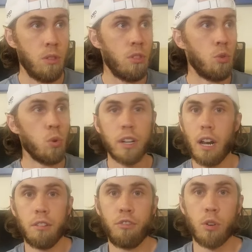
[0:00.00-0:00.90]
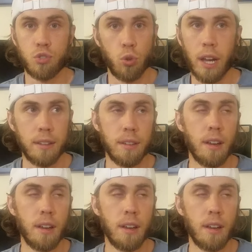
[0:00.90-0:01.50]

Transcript: The workout info is great.